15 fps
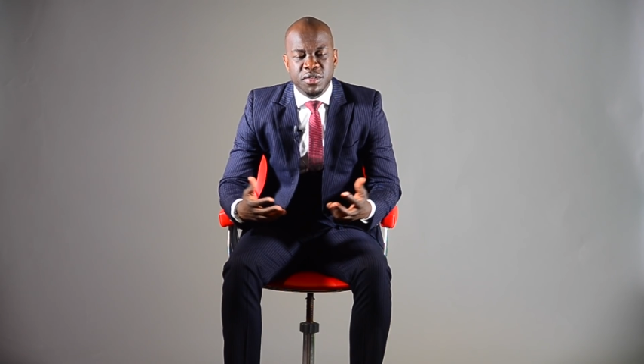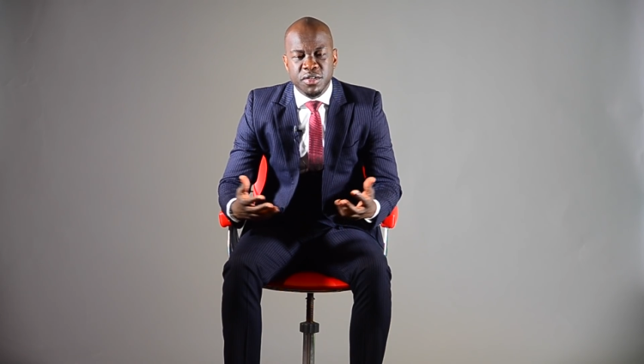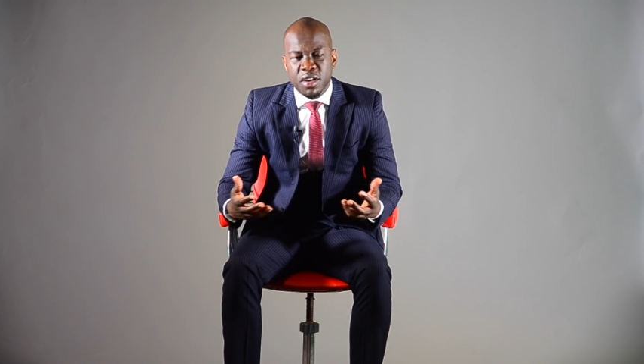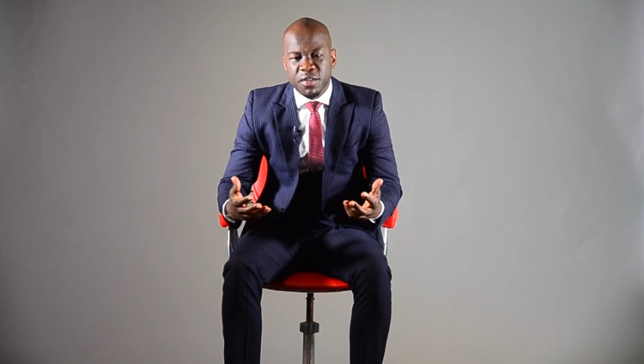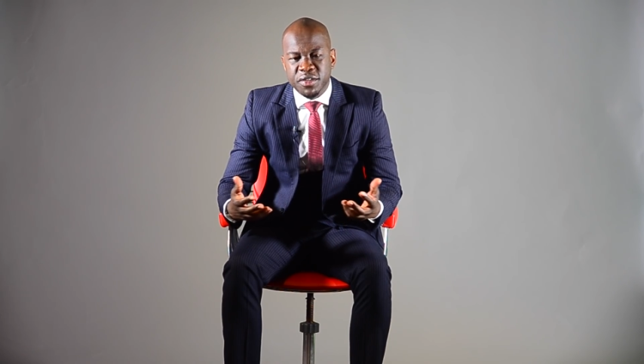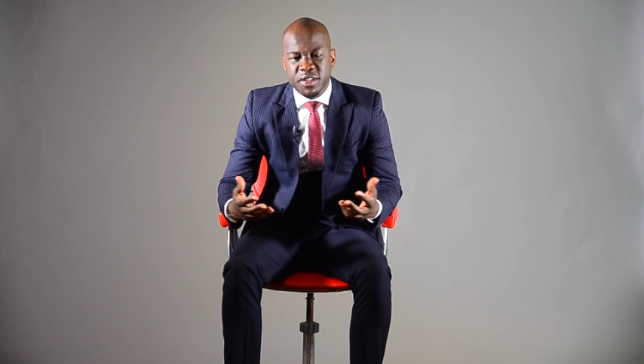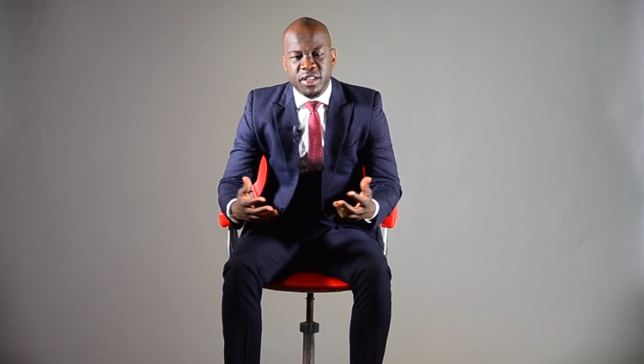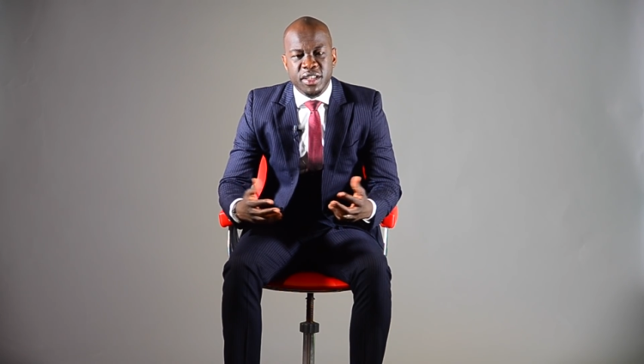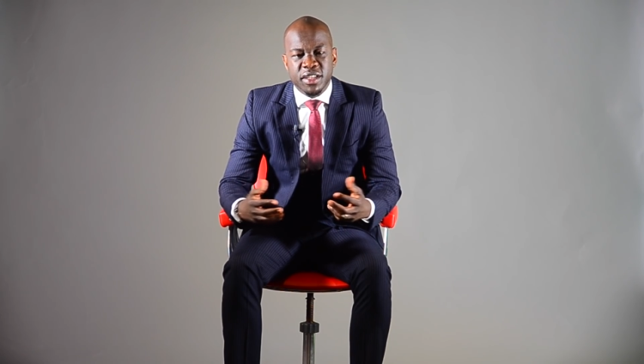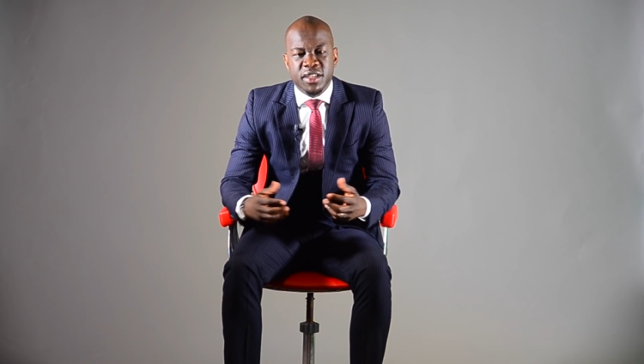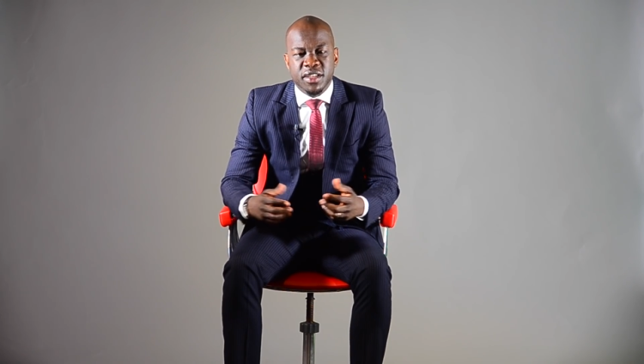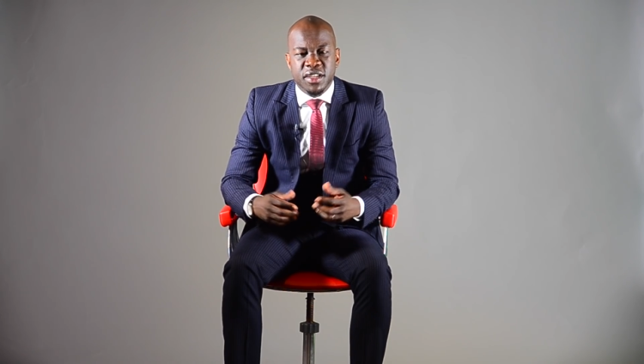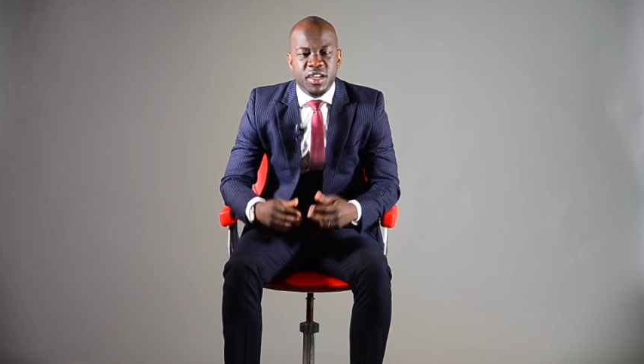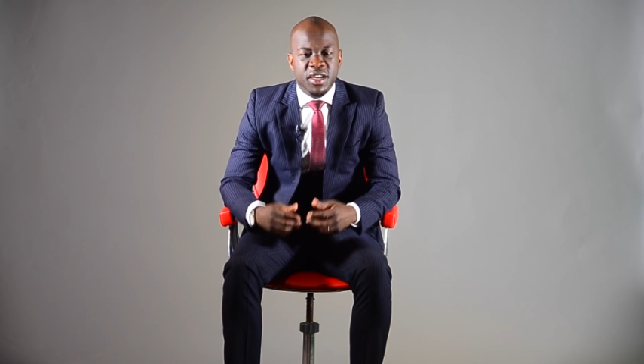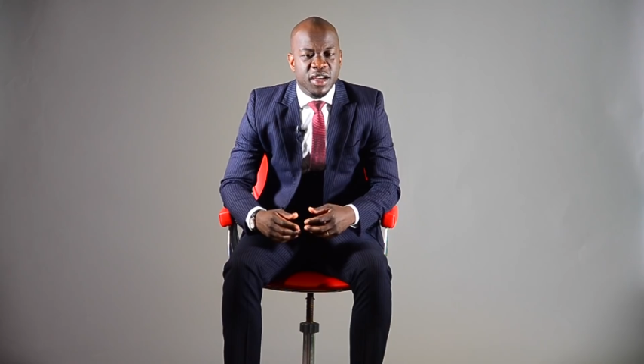obviously,
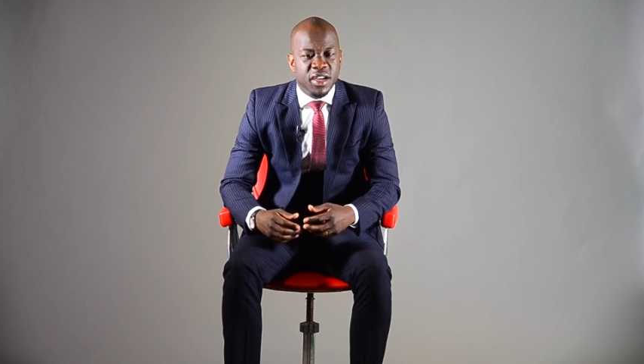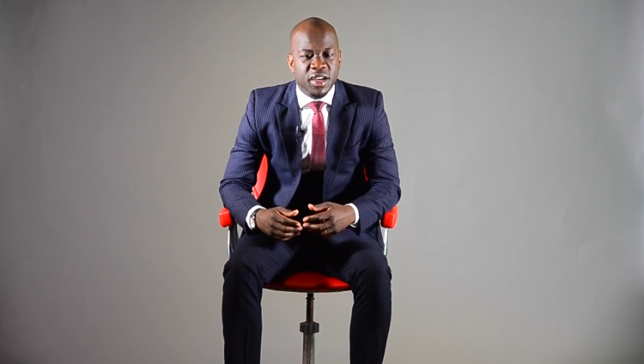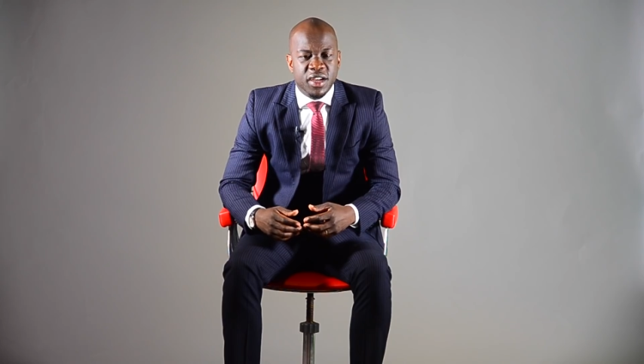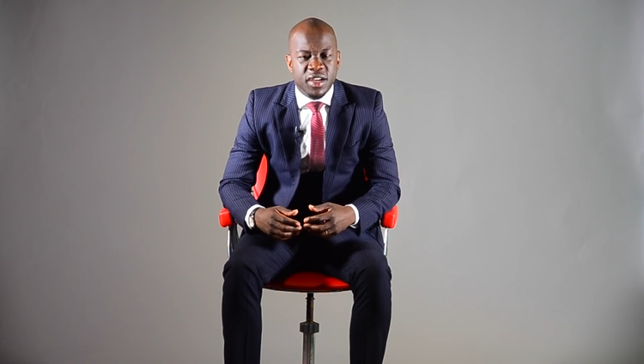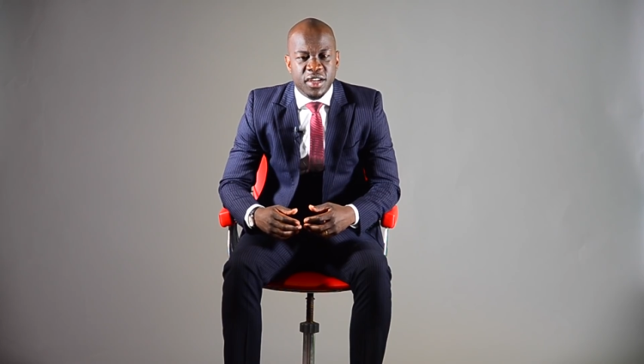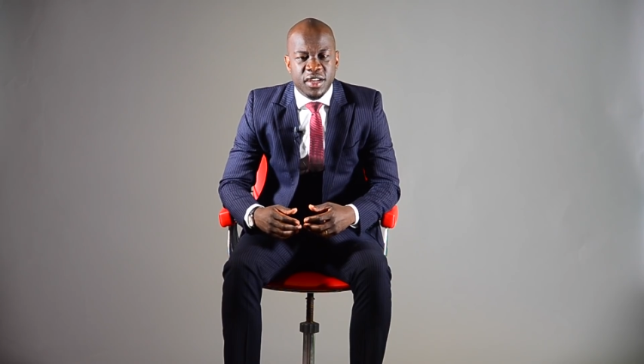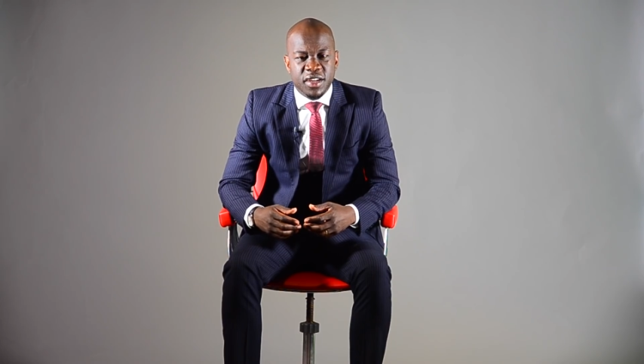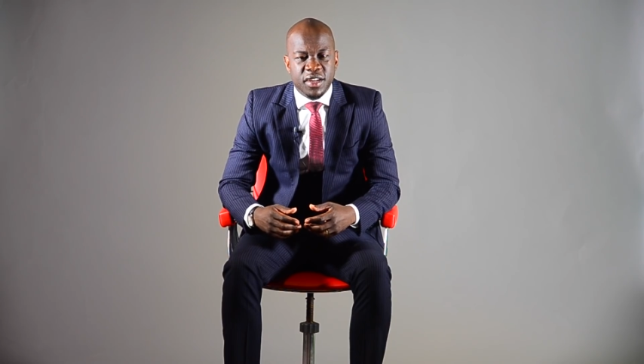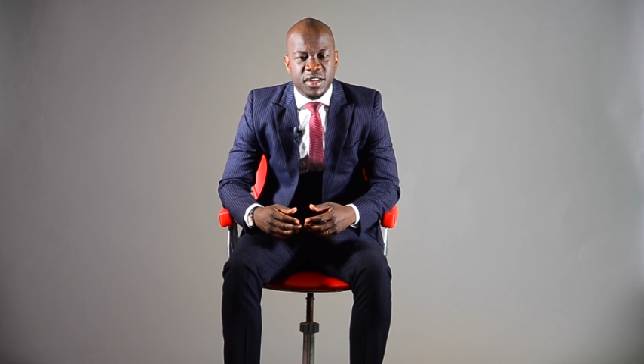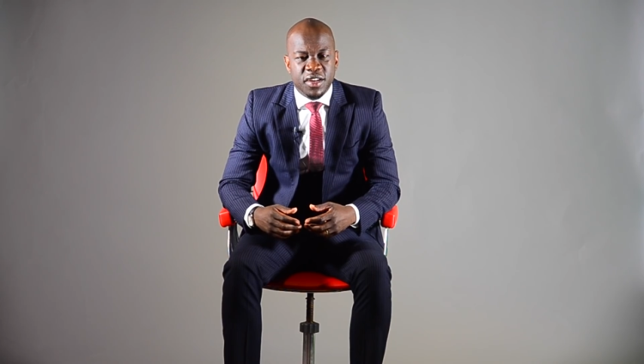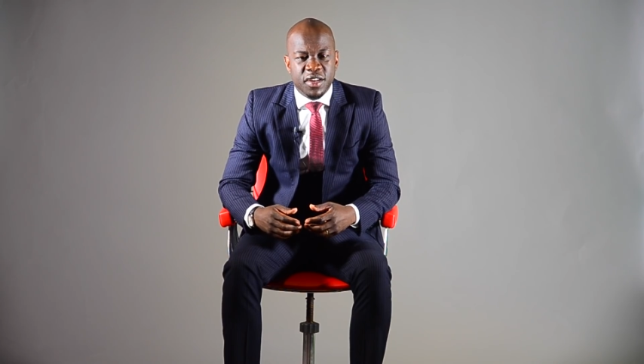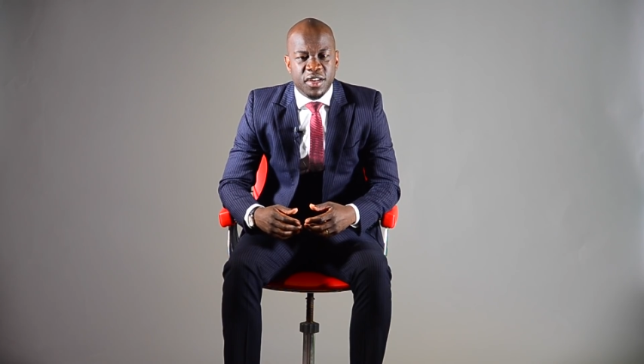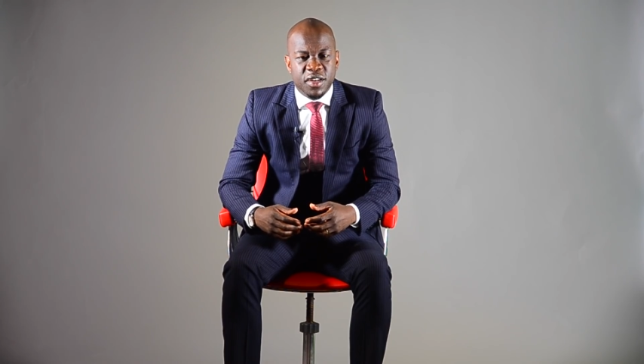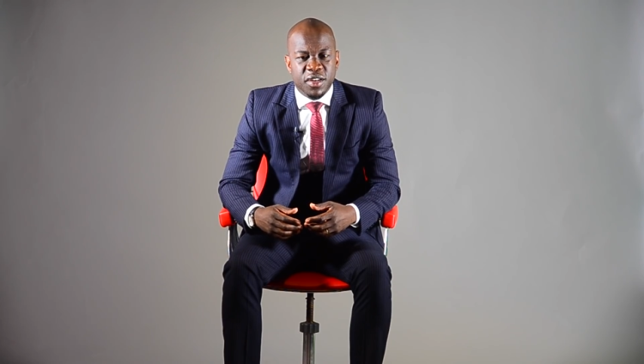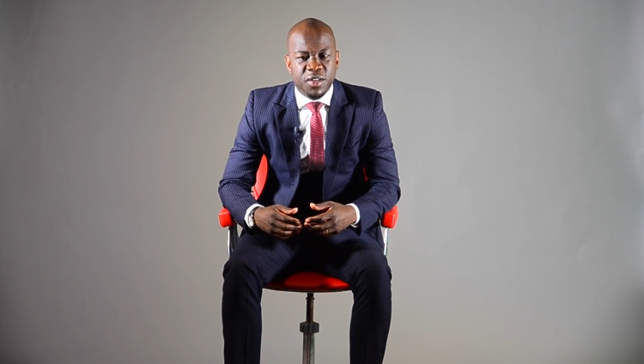
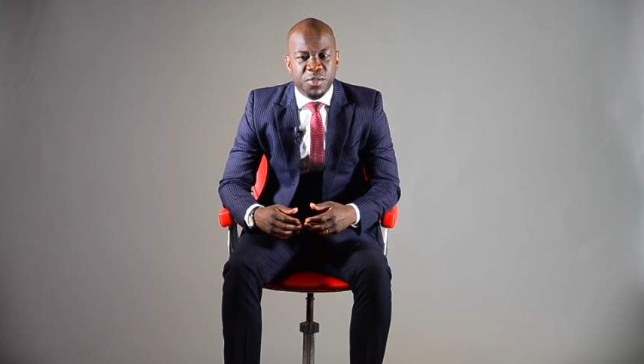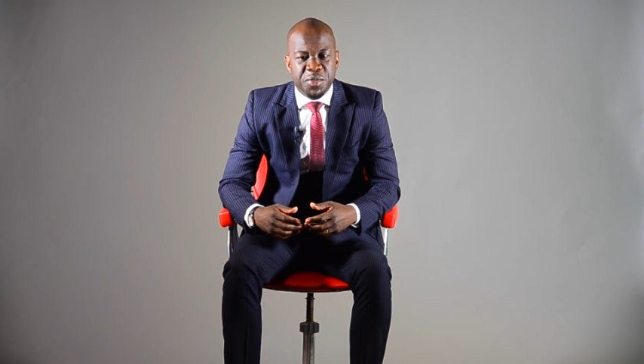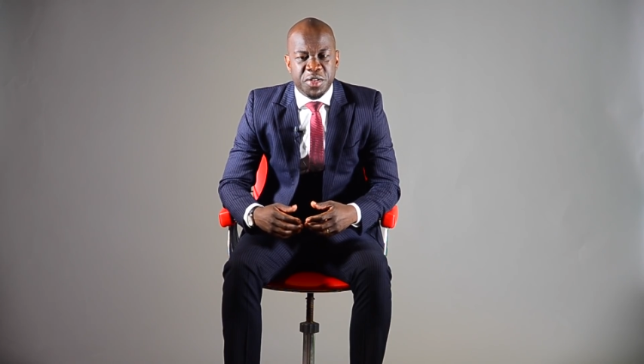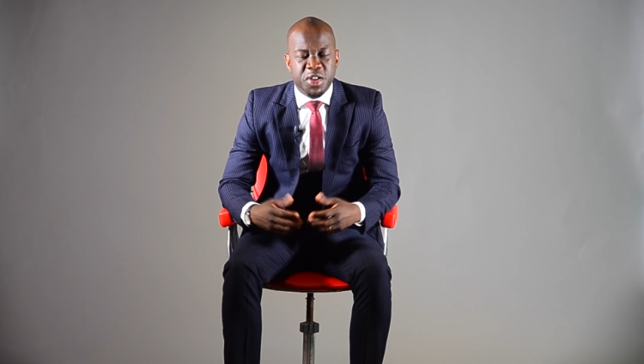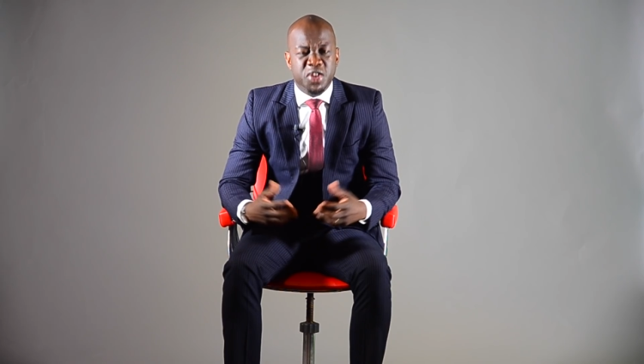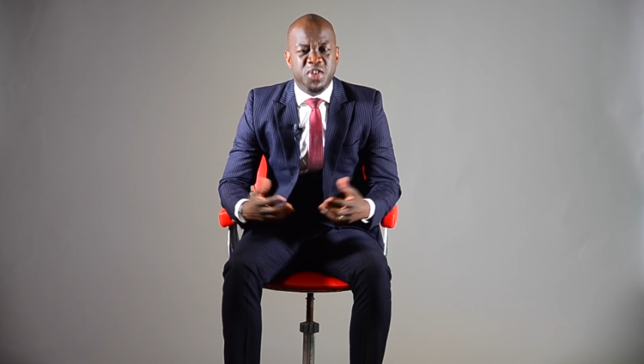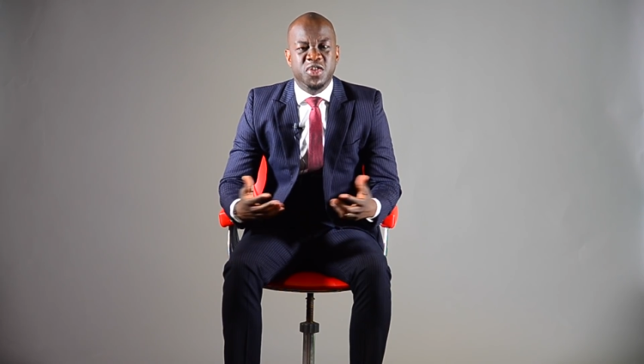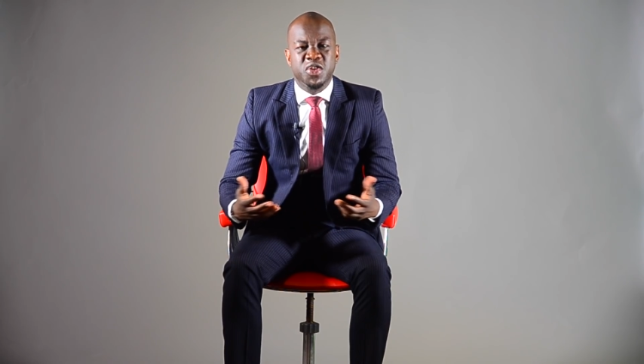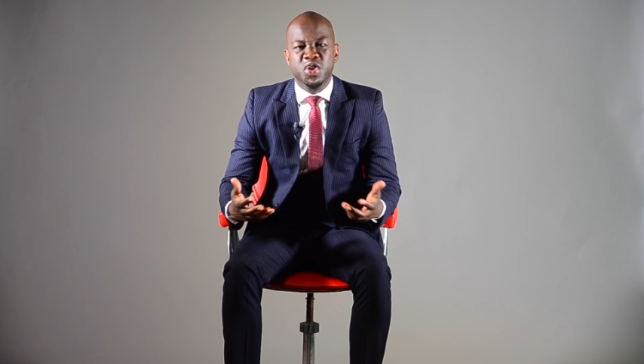with this